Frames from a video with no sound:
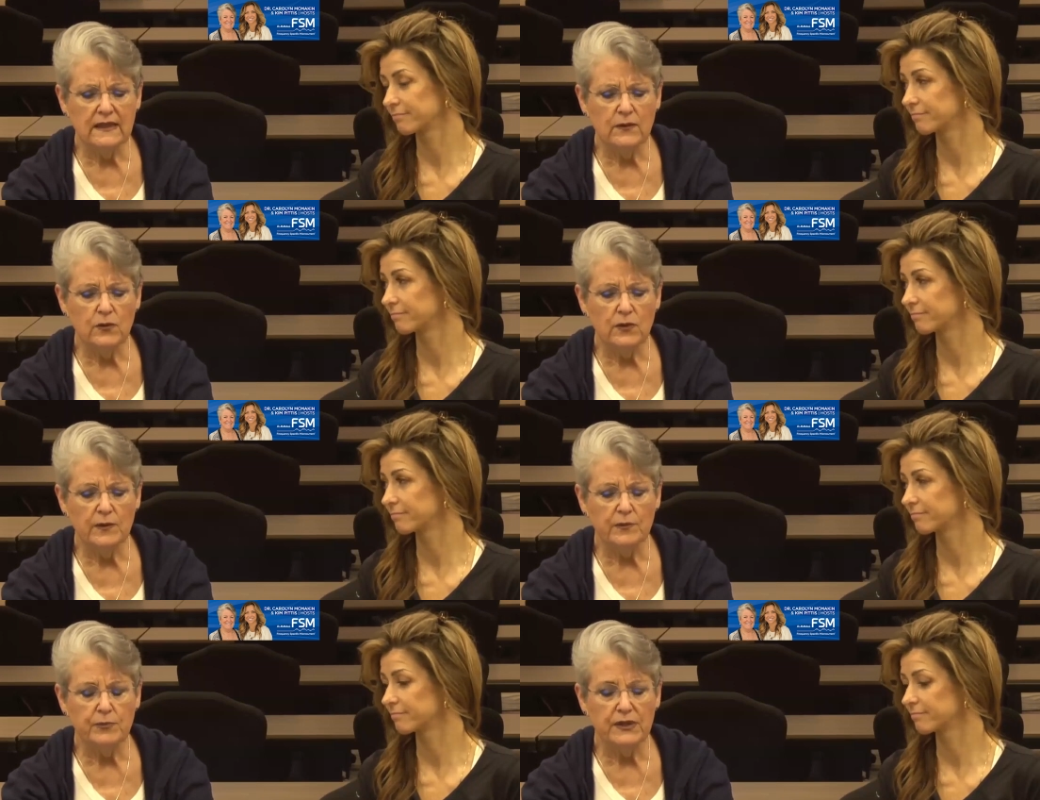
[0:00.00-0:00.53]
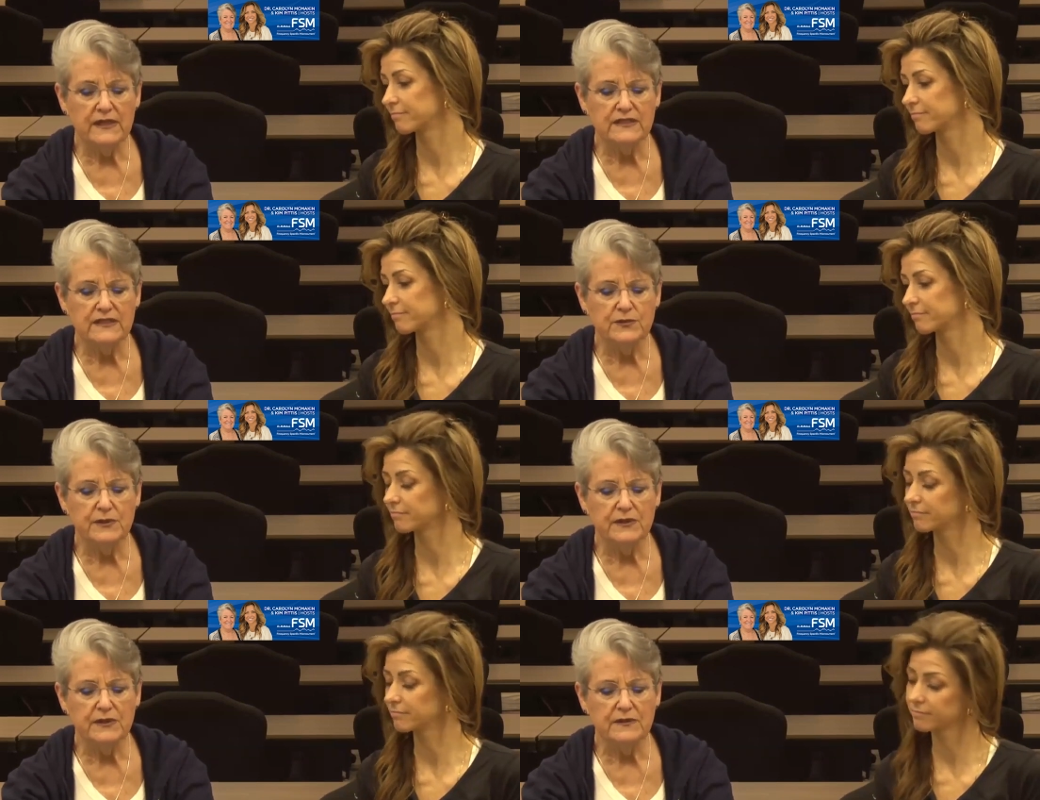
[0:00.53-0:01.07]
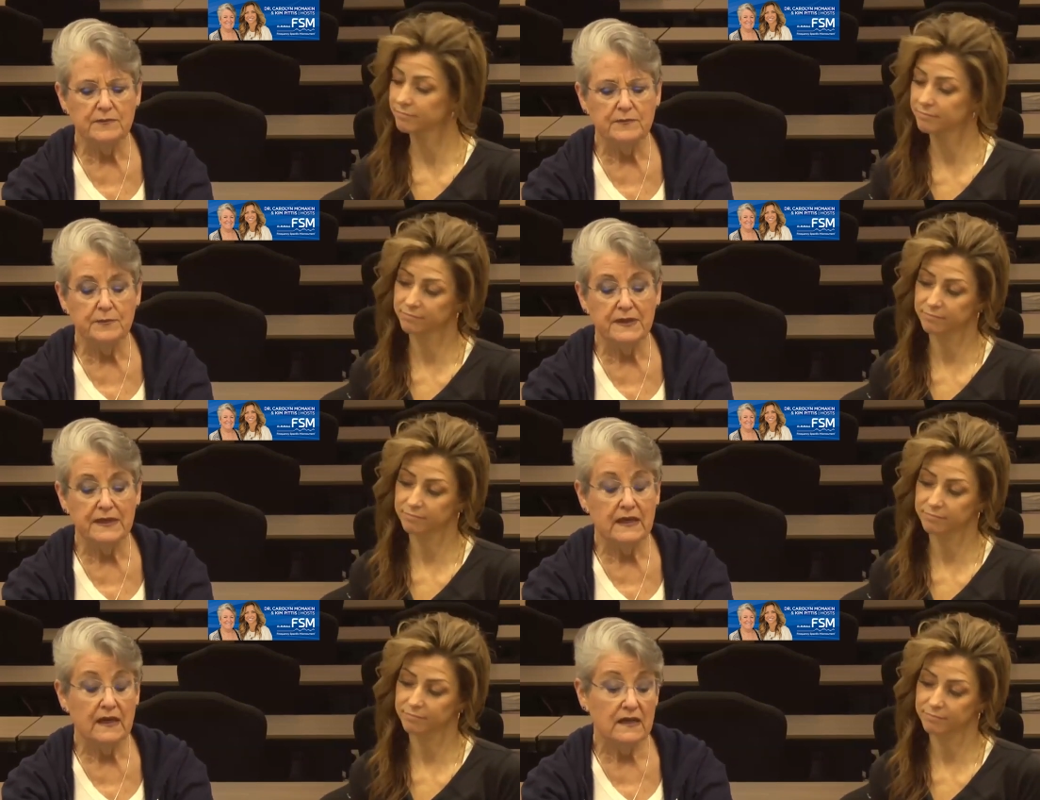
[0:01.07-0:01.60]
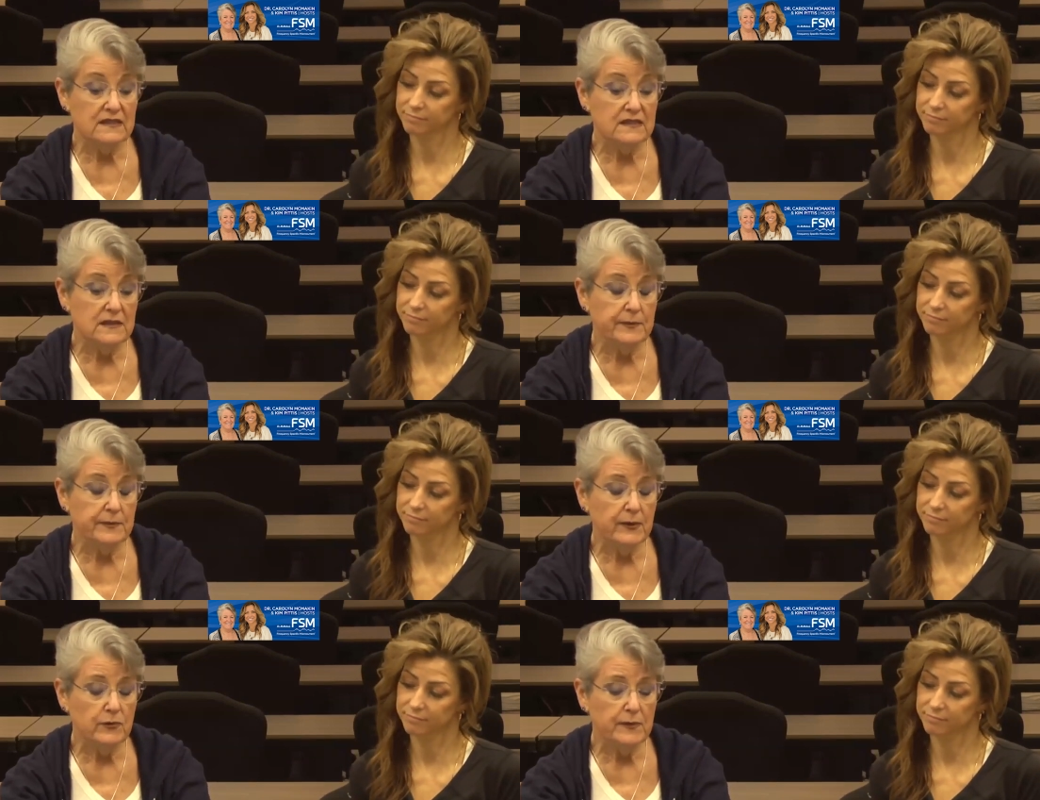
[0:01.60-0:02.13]
Speaker 1: replacement because of the
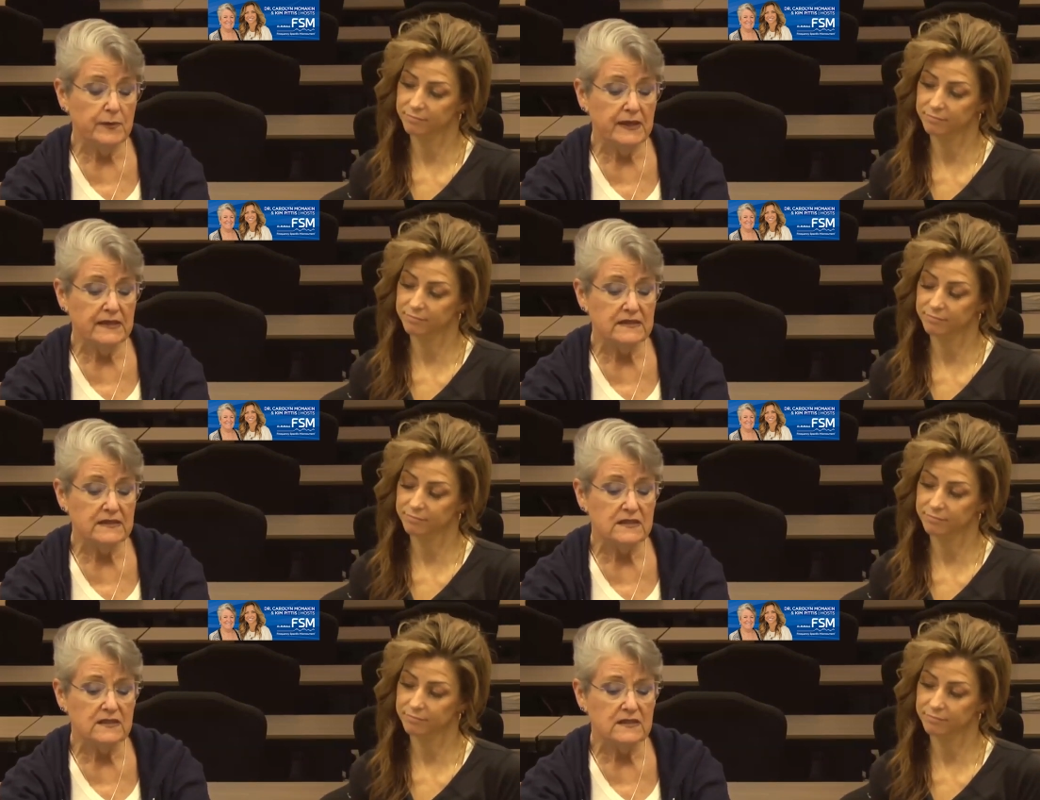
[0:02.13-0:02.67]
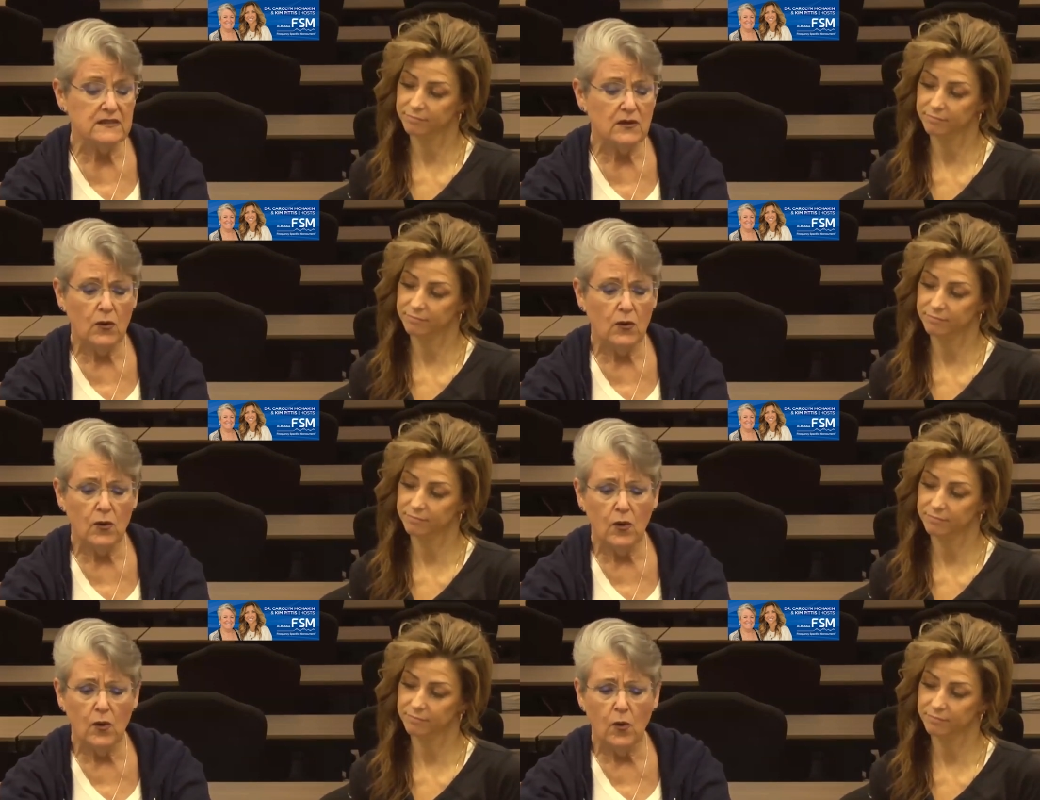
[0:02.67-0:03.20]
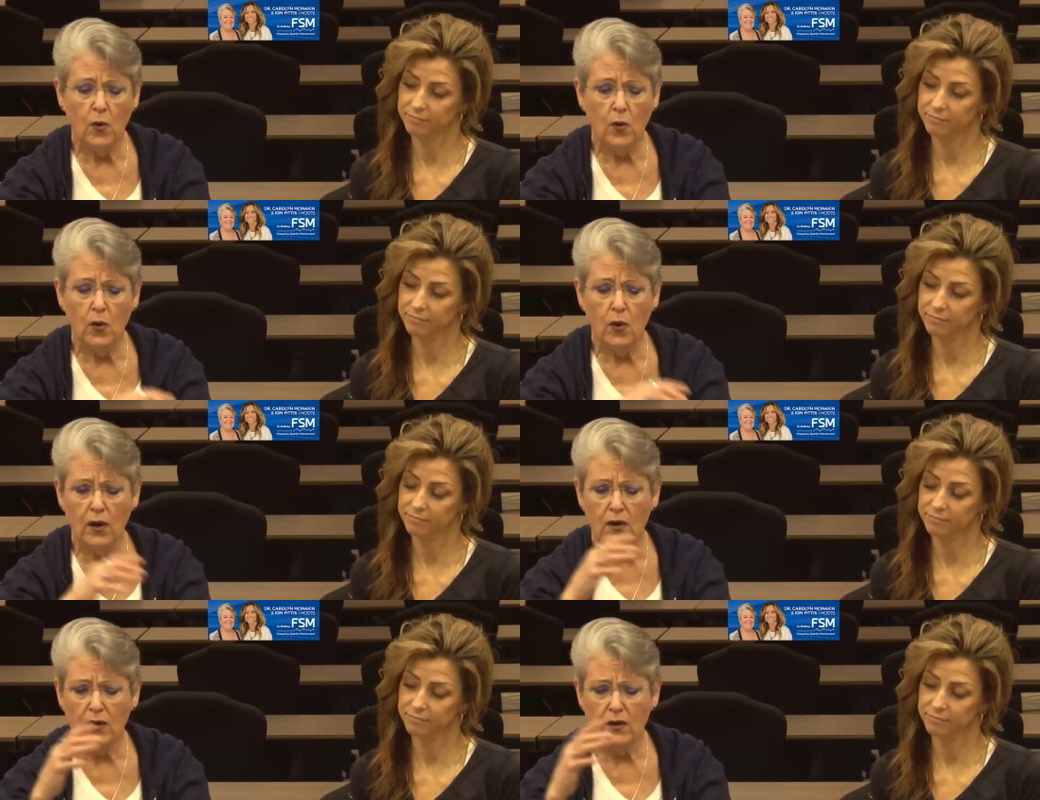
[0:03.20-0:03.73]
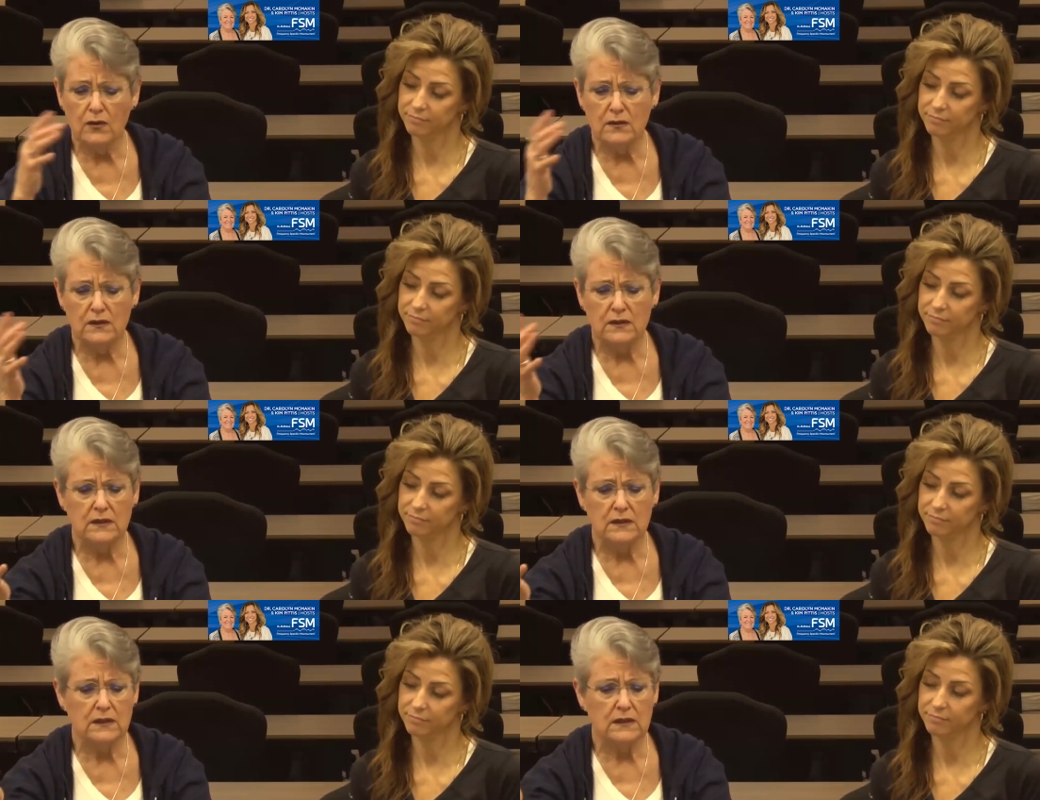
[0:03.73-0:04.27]
bone mets or
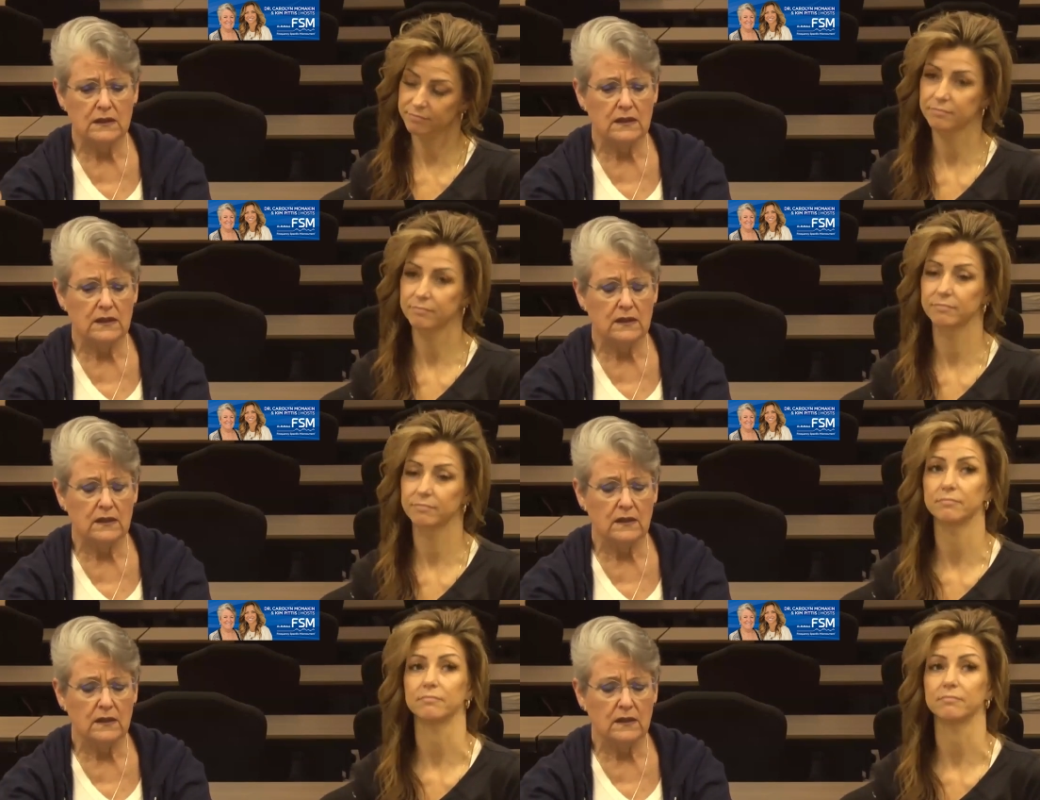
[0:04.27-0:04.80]
hmm.